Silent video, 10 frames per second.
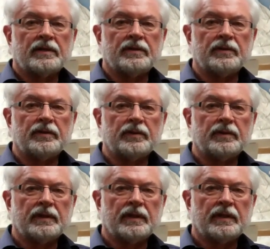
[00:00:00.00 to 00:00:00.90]
to
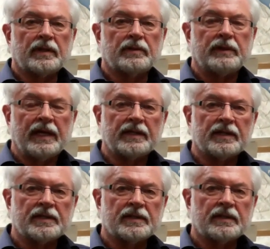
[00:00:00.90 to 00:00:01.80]
create
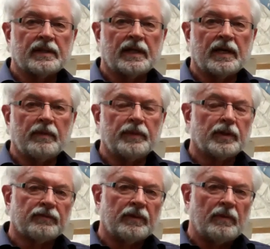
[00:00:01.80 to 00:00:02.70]
this uh,
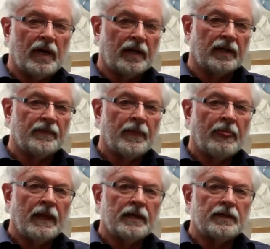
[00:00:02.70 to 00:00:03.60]
beautiful model
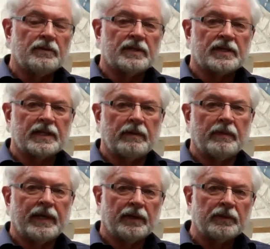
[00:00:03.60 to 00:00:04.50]
using some
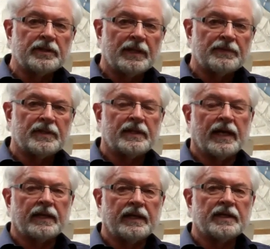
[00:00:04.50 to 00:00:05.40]
of my own tips and
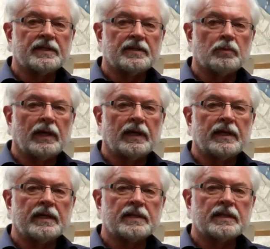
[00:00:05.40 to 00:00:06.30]
techniques as well
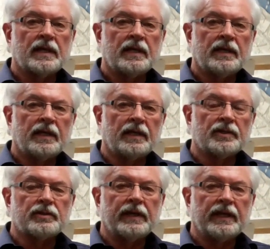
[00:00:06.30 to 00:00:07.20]
as
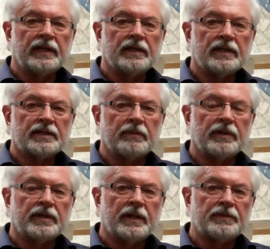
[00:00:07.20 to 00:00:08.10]
illustrating some
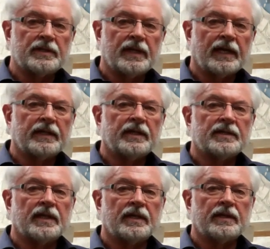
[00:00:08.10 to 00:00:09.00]
of the tips and
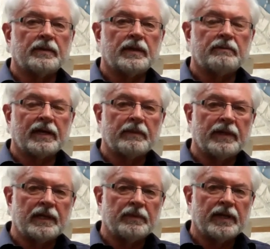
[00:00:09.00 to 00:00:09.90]
techniques that are
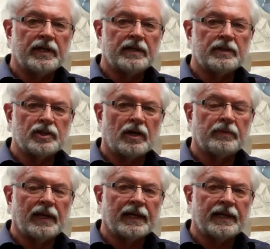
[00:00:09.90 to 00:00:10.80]
recommended by
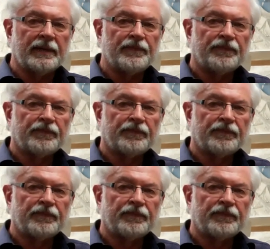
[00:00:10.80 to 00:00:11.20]
John Pilecki.